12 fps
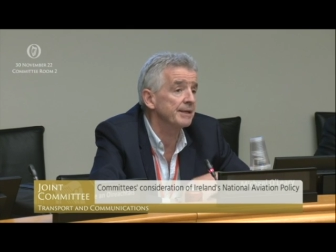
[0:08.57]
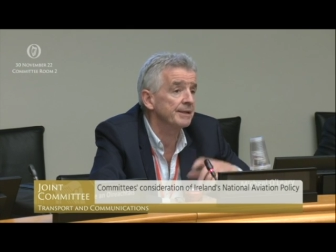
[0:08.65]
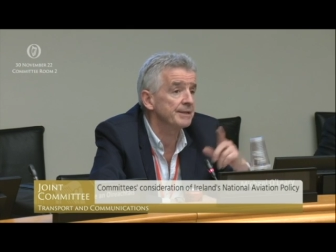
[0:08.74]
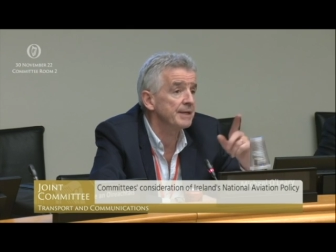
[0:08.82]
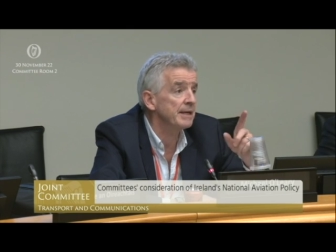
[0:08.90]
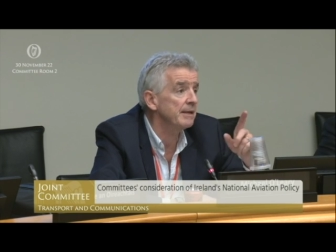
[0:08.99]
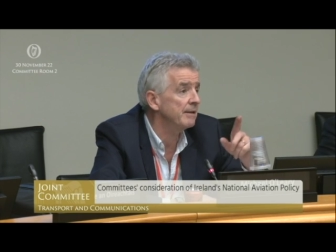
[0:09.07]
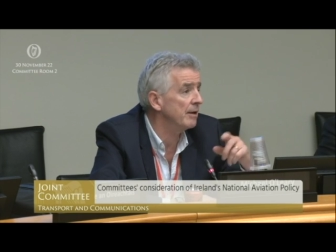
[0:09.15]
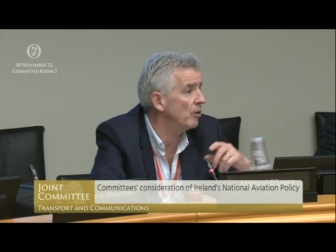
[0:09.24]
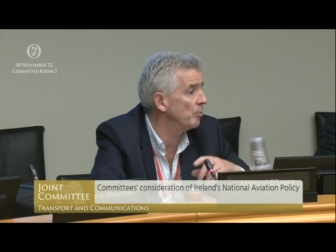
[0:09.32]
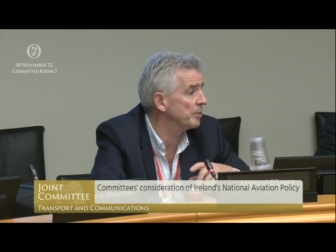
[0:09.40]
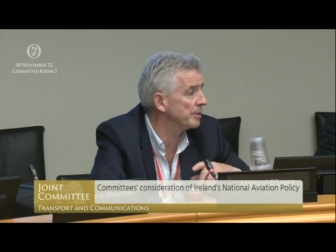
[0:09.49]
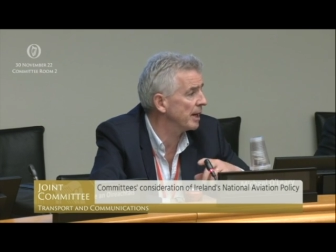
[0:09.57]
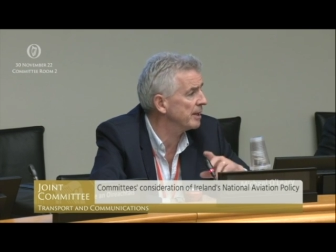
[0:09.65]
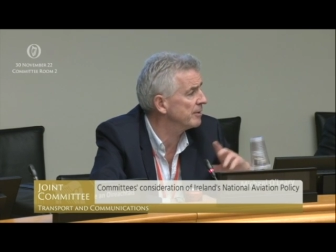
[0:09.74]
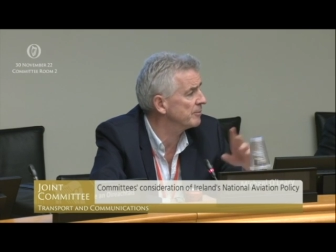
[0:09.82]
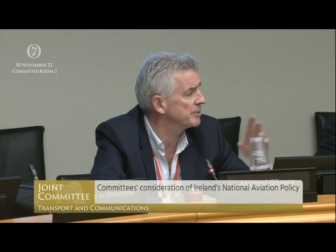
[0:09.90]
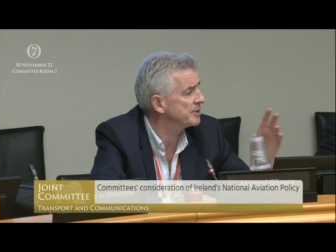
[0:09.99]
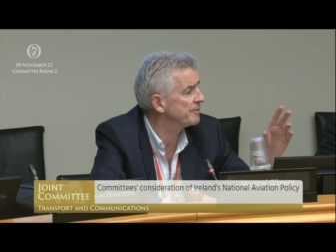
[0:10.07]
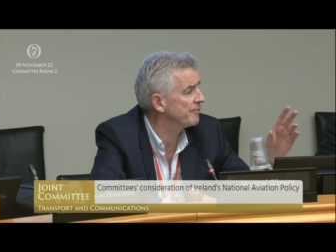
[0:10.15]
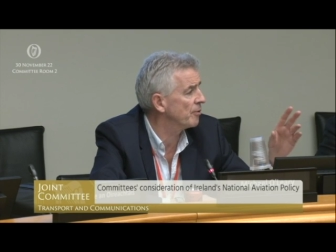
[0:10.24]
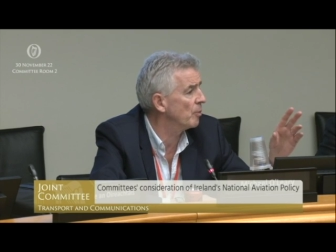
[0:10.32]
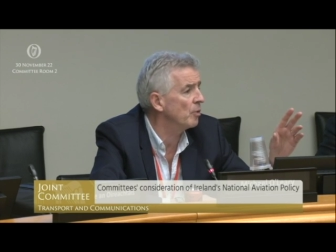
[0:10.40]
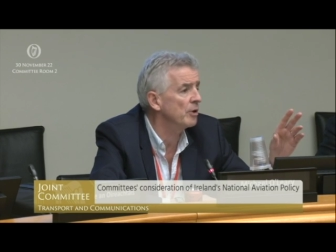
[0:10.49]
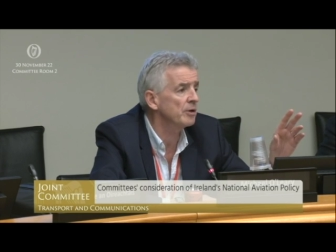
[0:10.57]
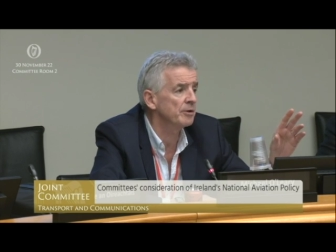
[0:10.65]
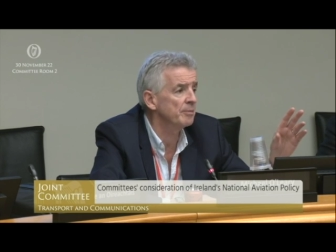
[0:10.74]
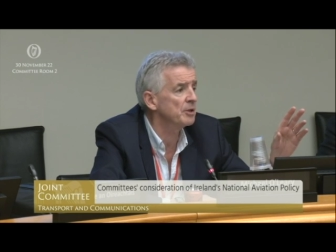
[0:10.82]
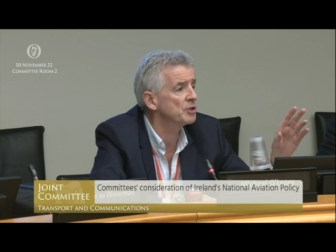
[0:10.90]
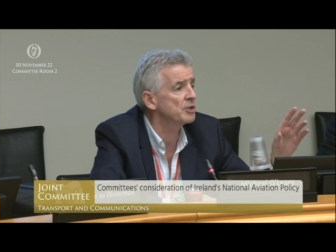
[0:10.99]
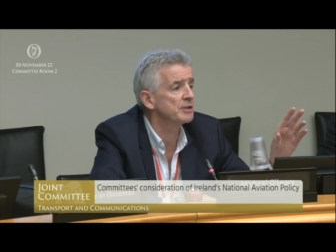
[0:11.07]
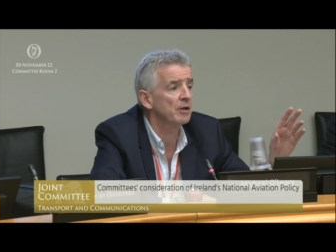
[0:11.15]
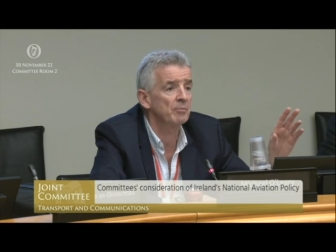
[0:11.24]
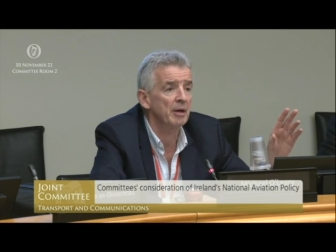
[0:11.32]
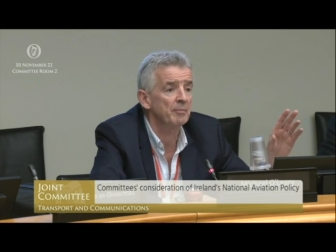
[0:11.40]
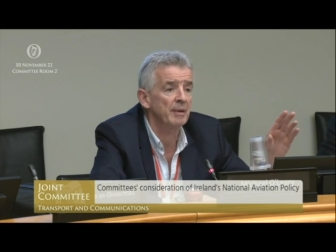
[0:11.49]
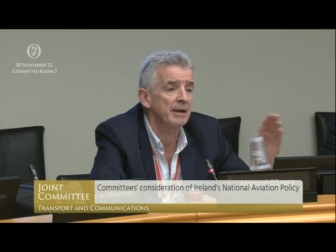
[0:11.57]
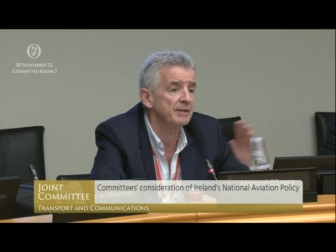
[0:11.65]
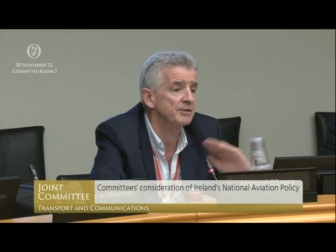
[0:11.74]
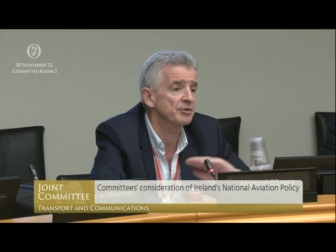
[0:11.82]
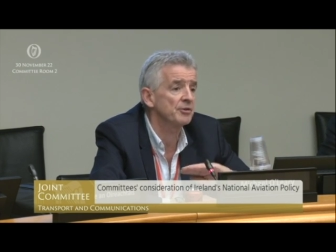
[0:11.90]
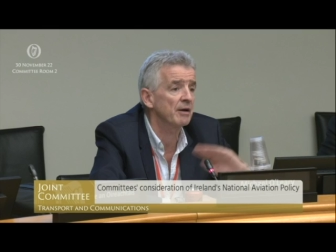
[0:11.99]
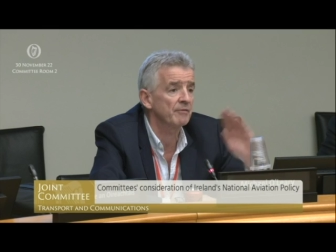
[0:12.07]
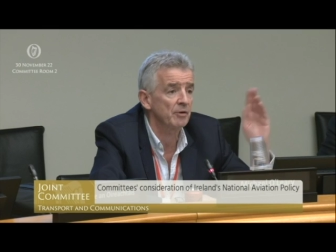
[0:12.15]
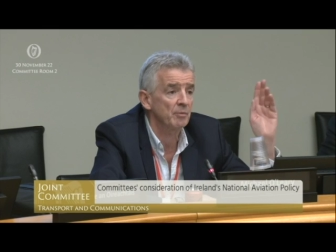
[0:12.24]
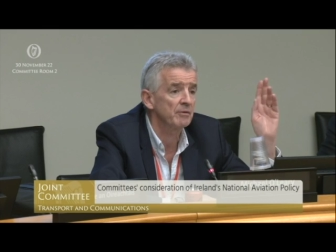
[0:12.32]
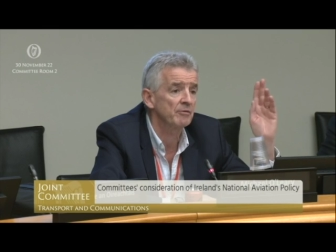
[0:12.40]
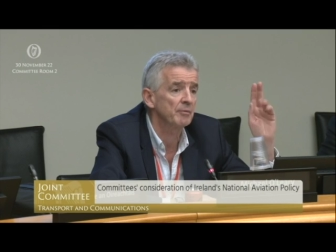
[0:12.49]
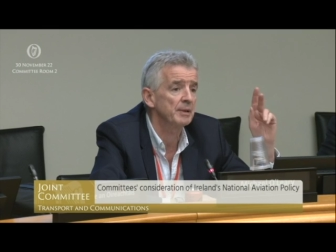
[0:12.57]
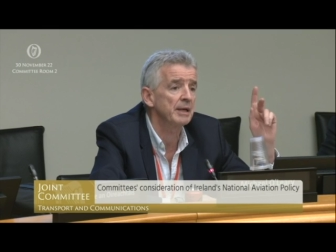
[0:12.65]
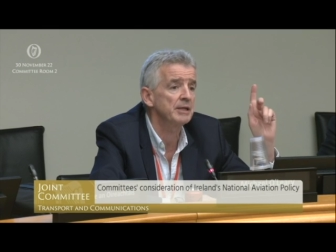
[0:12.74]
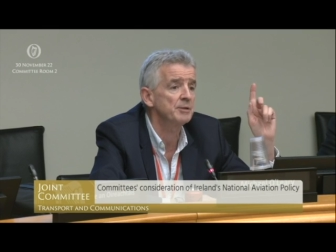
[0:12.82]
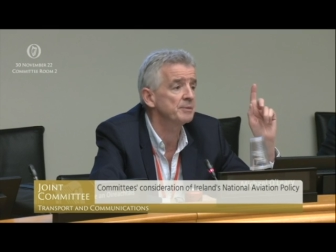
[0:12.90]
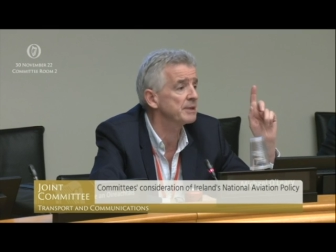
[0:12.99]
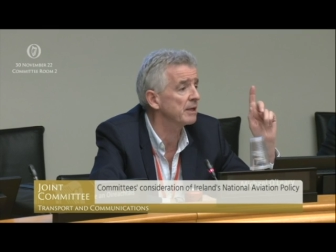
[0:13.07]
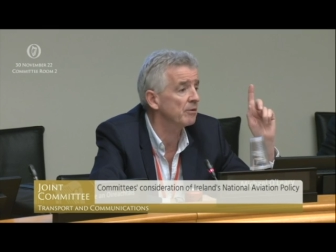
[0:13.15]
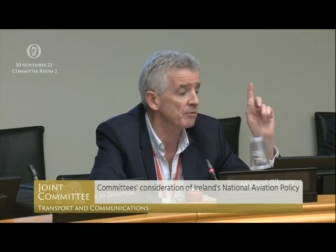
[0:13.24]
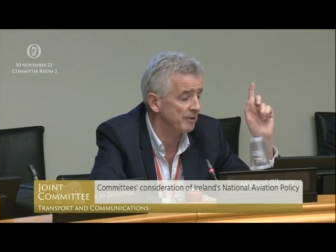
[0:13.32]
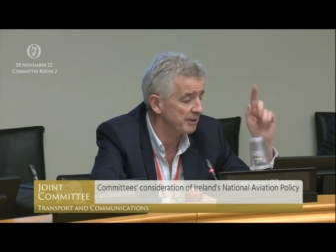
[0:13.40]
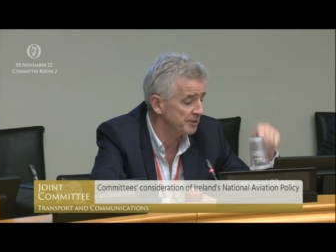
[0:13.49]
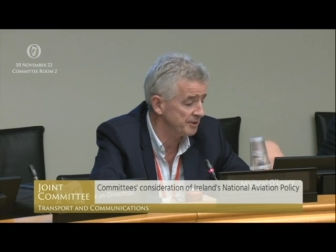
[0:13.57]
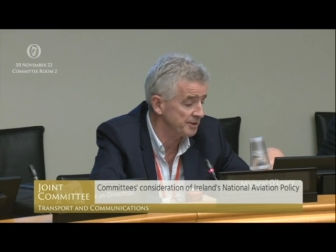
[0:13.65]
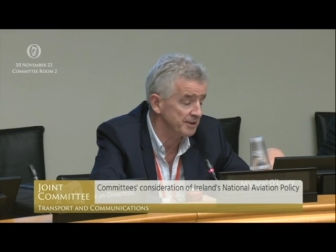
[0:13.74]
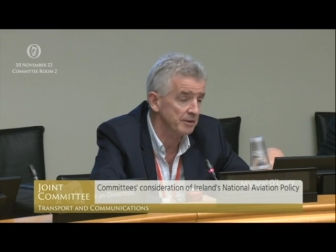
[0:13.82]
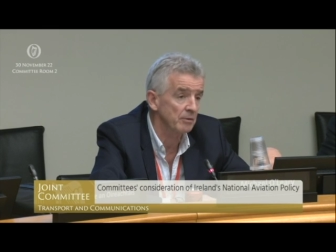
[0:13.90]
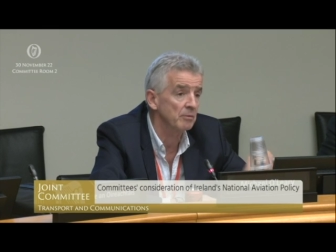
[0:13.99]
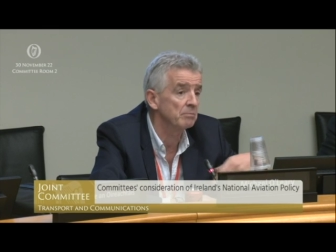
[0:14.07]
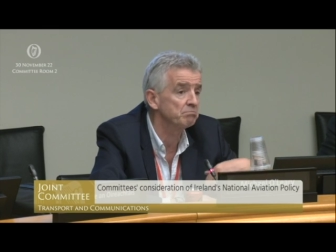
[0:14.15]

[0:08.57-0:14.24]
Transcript: And the day they opened, either it was the Fermoy or the Mitchelstown bypass, the traffic went from a 90% load factor to zero.